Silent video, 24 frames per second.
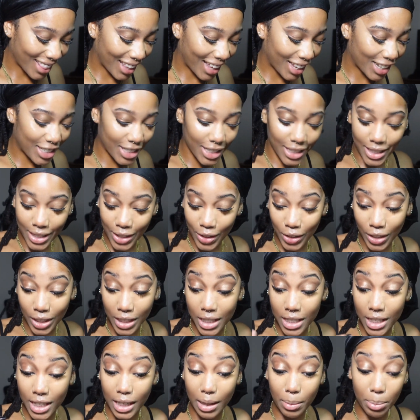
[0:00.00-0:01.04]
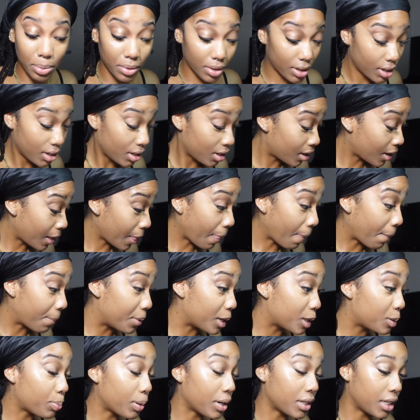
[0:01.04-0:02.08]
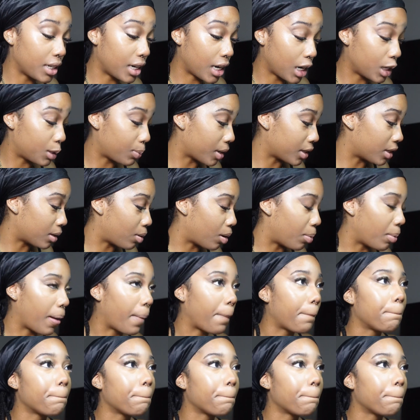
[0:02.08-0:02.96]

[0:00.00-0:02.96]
like she's literally asleep. This president is president.